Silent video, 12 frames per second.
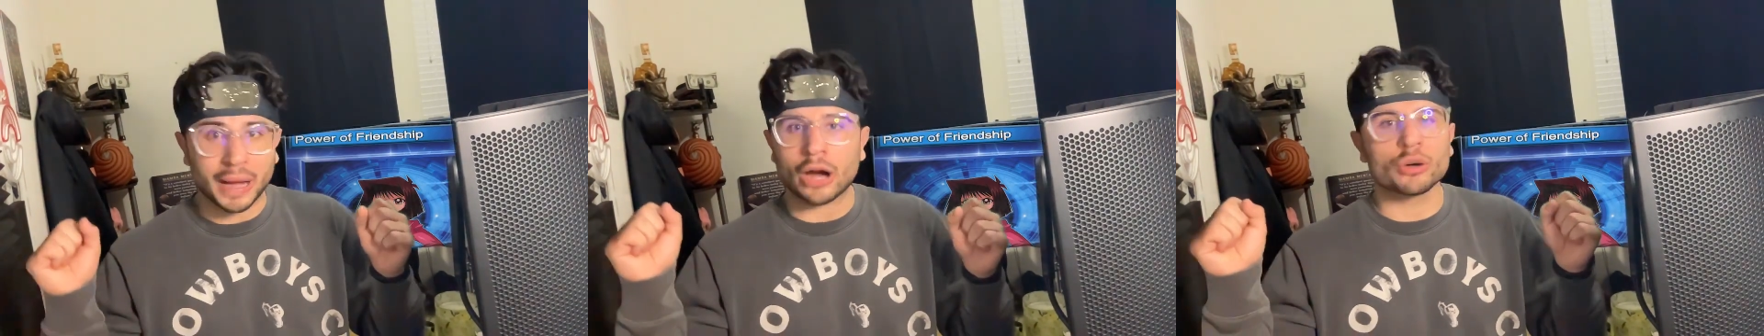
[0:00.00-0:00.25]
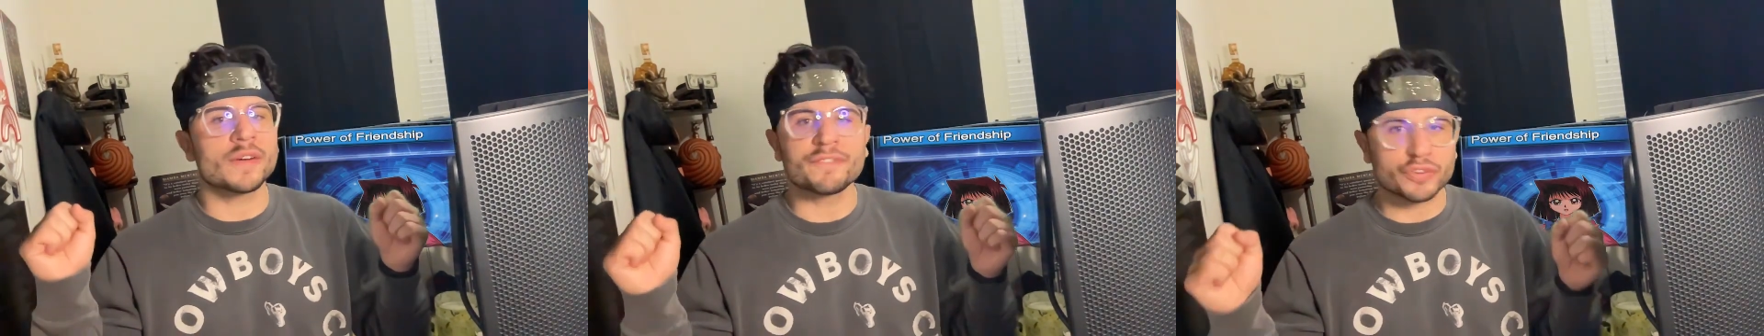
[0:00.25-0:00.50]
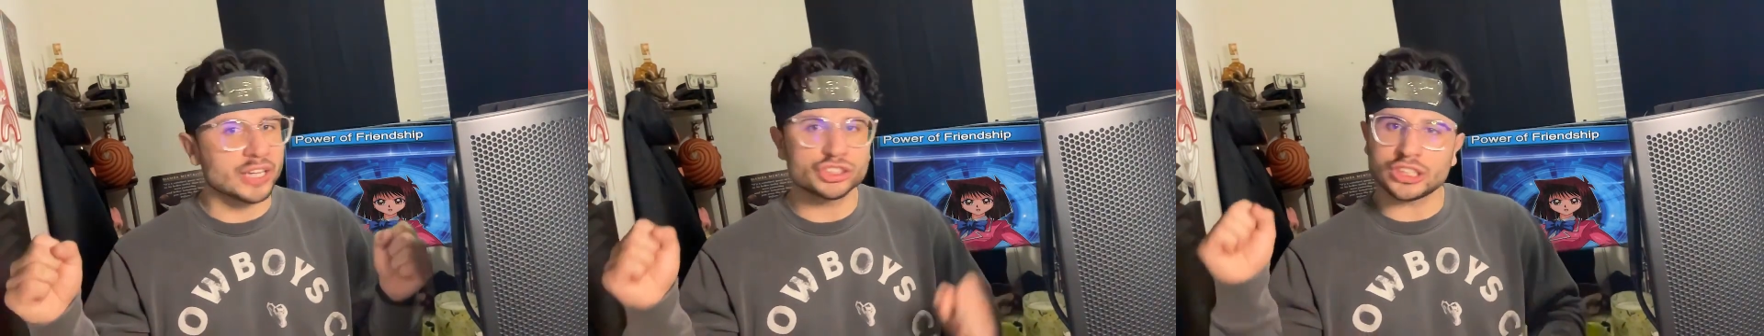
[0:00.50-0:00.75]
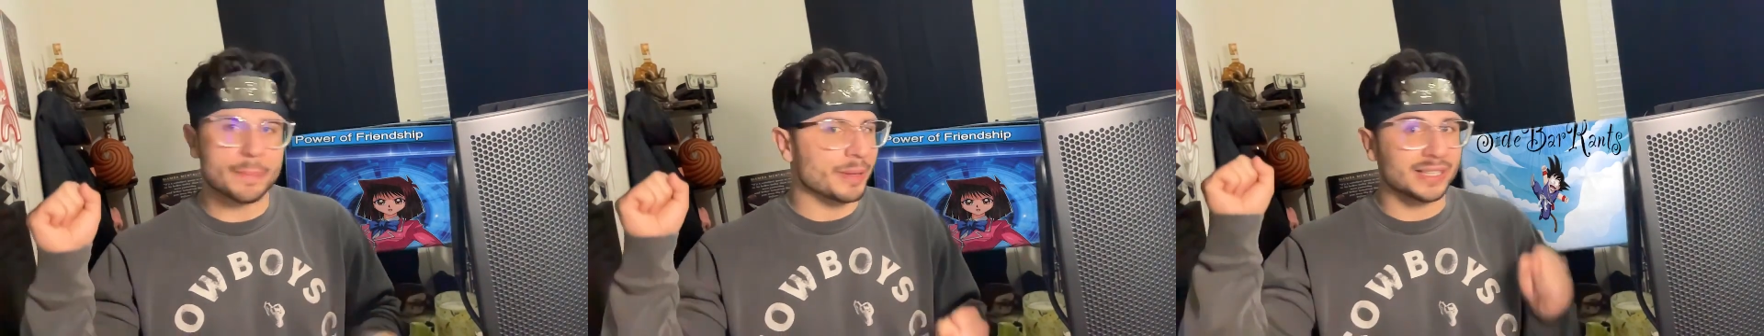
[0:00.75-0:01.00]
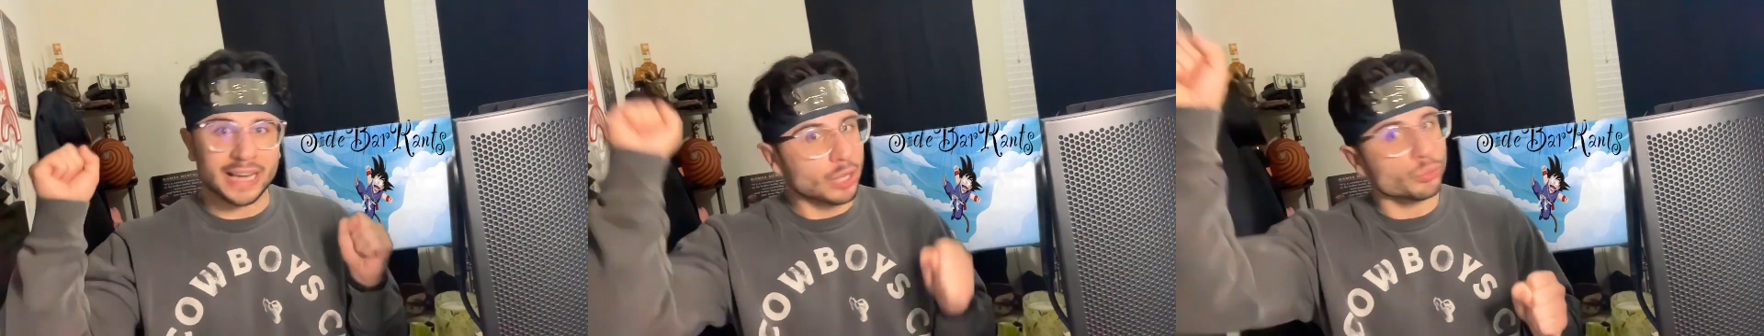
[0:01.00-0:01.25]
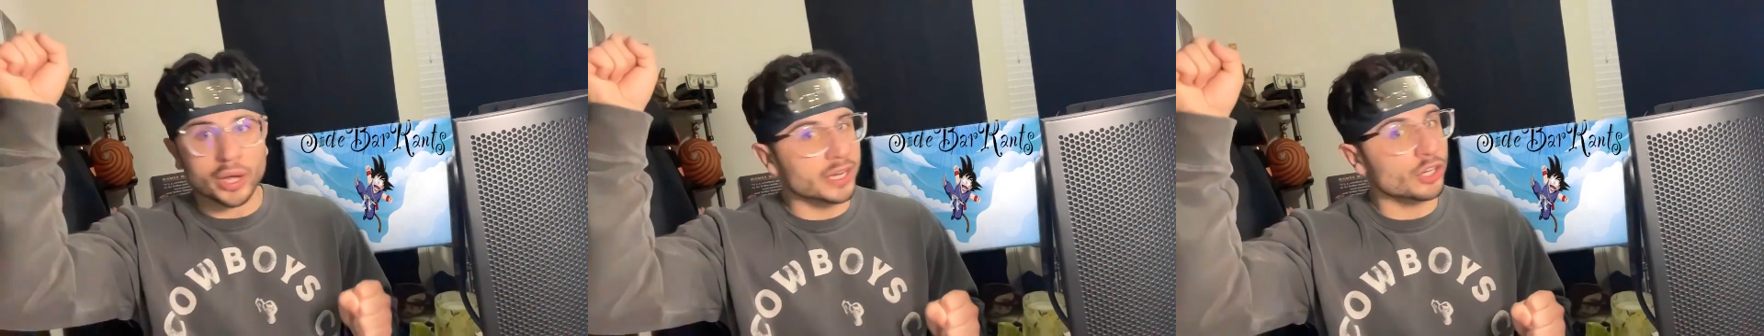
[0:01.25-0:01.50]
power of friendship and
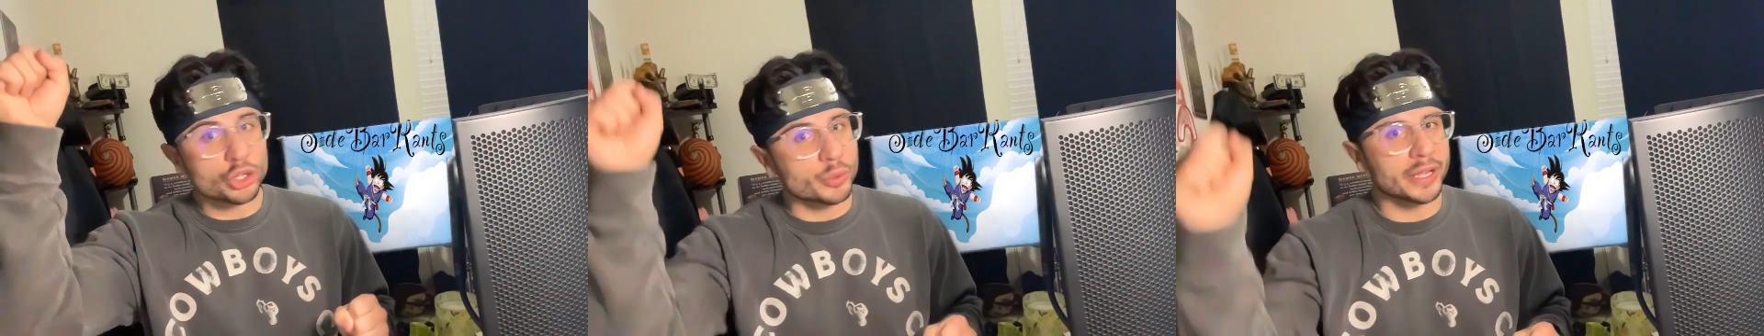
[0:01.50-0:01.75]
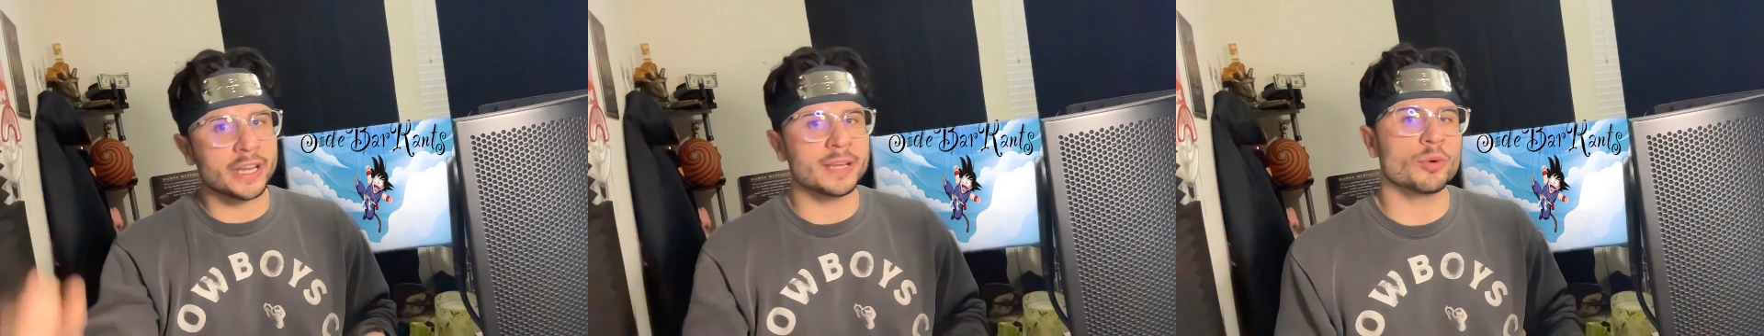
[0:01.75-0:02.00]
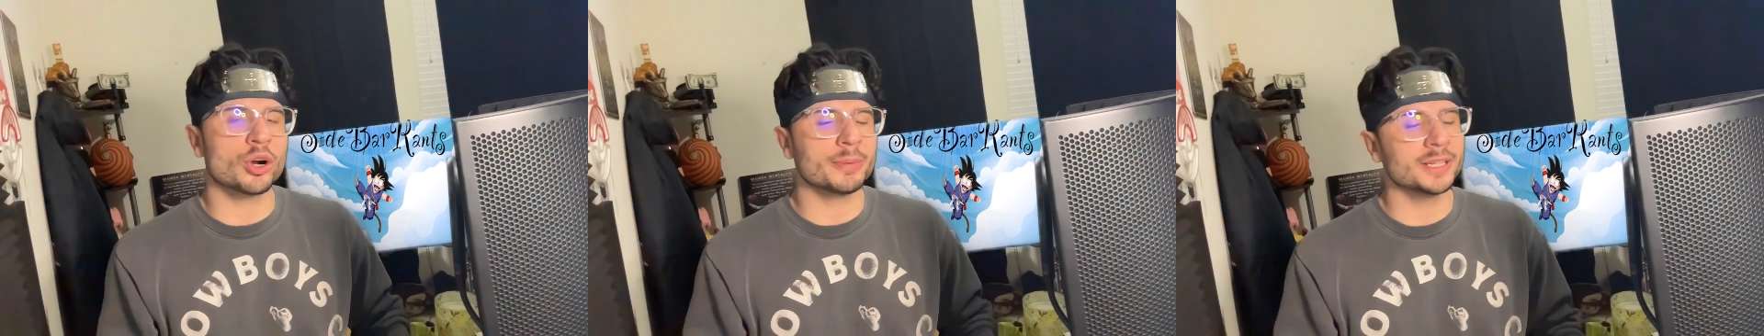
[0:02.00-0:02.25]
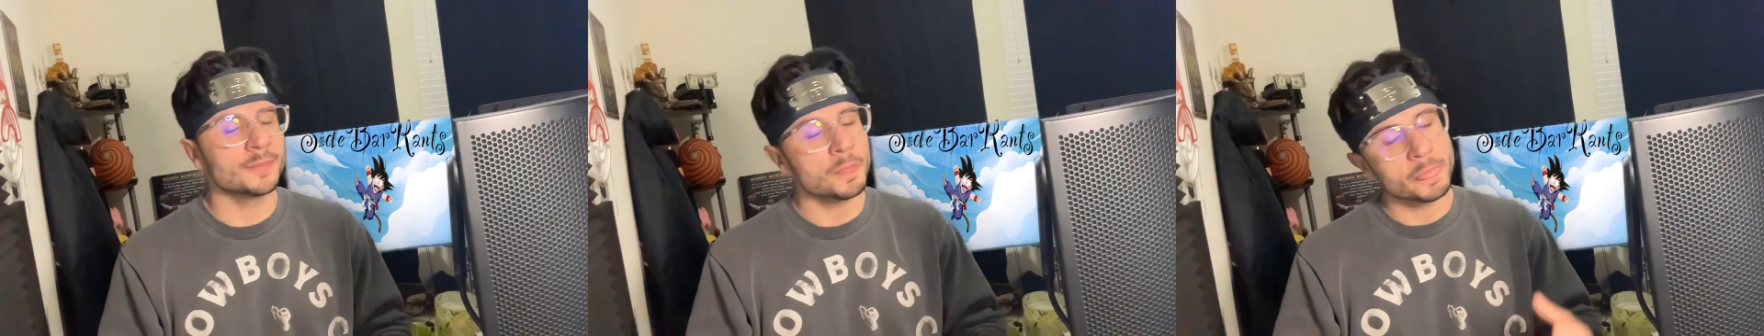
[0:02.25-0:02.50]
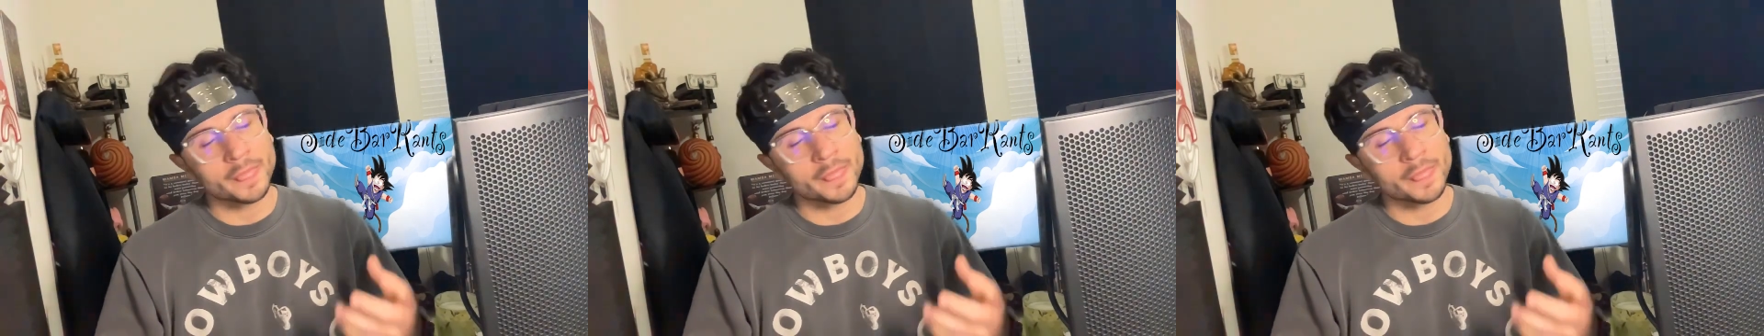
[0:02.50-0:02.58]
not wanting to quit anymore, but